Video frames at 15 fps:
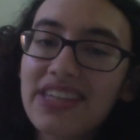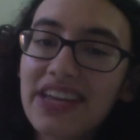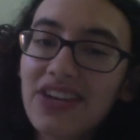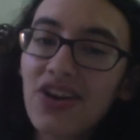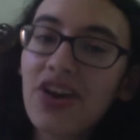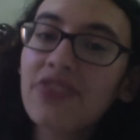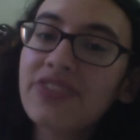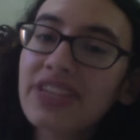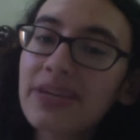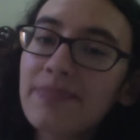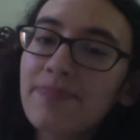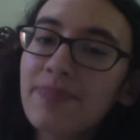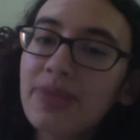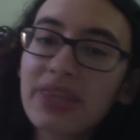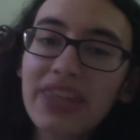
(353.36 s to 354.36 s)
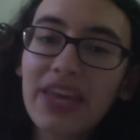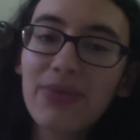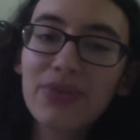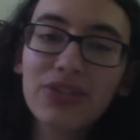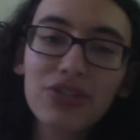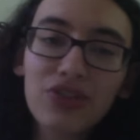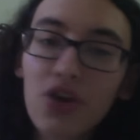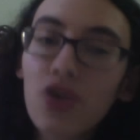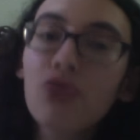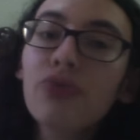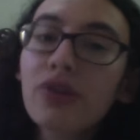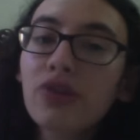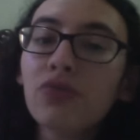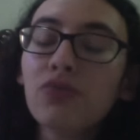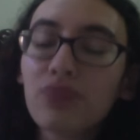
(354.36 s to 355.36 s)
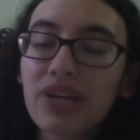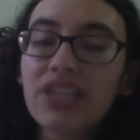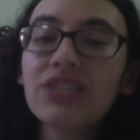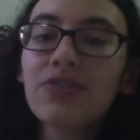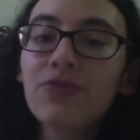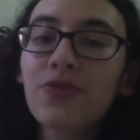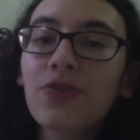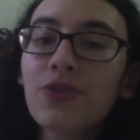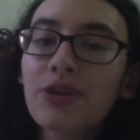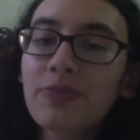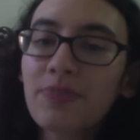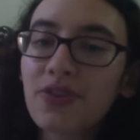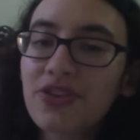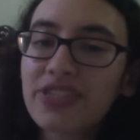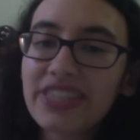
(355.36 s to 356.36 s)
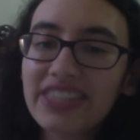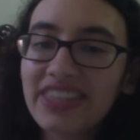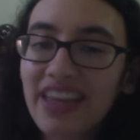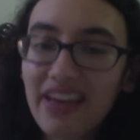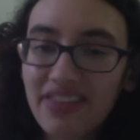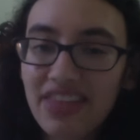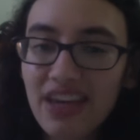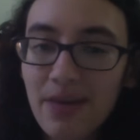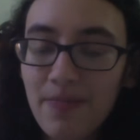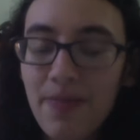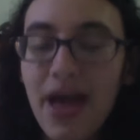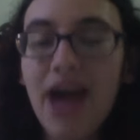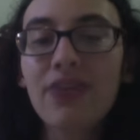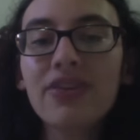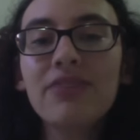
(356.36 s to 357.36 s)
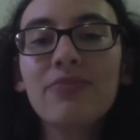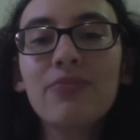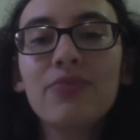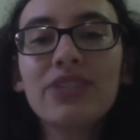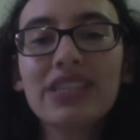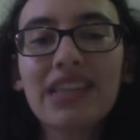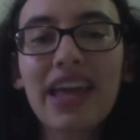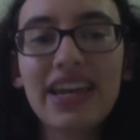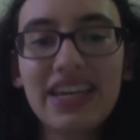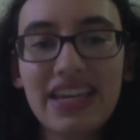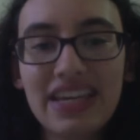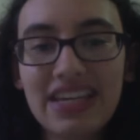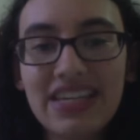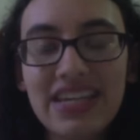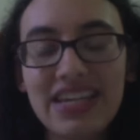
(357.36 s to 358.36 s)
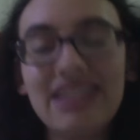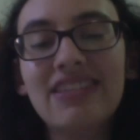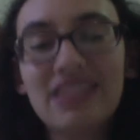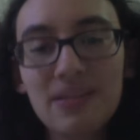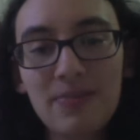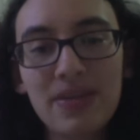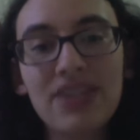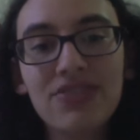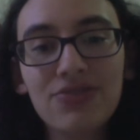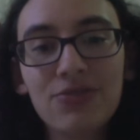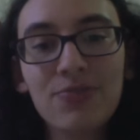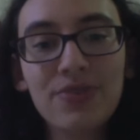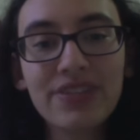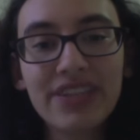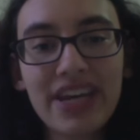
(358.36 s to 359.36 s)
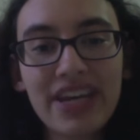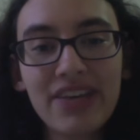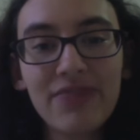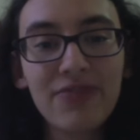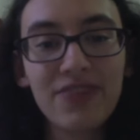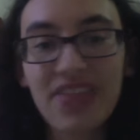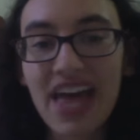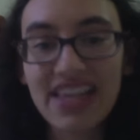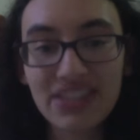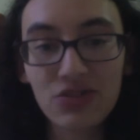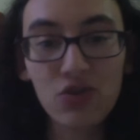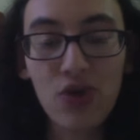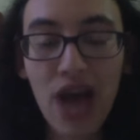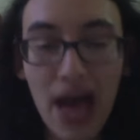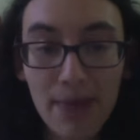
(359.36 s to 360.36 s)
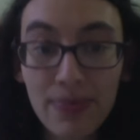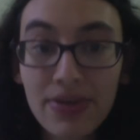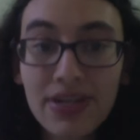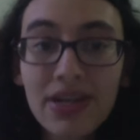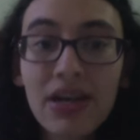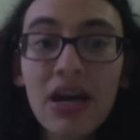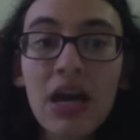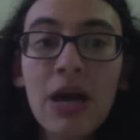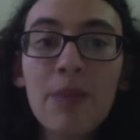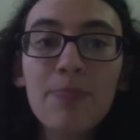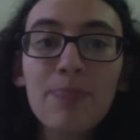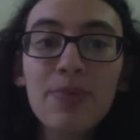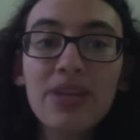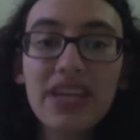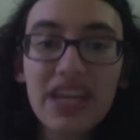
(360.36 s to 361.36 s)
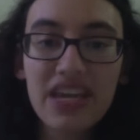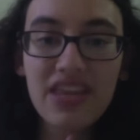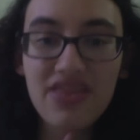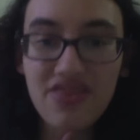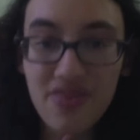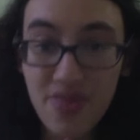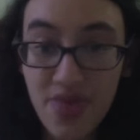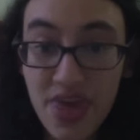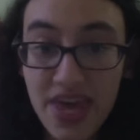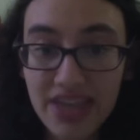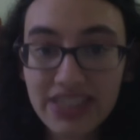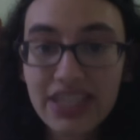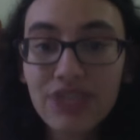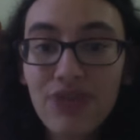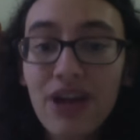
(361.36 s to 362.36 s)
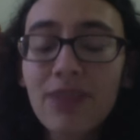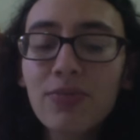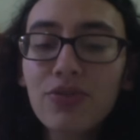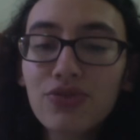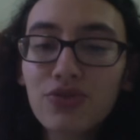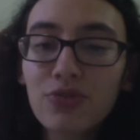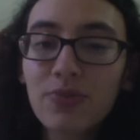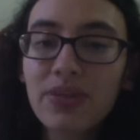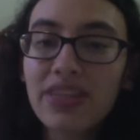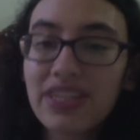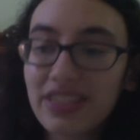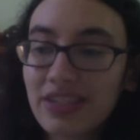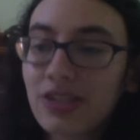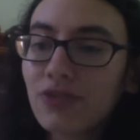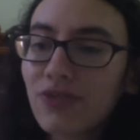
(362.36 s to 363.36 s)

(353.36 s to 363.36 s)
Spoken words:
nerfed him, but there was no real reason for it because nothing about it was like he needed to be a Super Saiyan for that to all happen. But in this, in Dragon Ball Super, this is a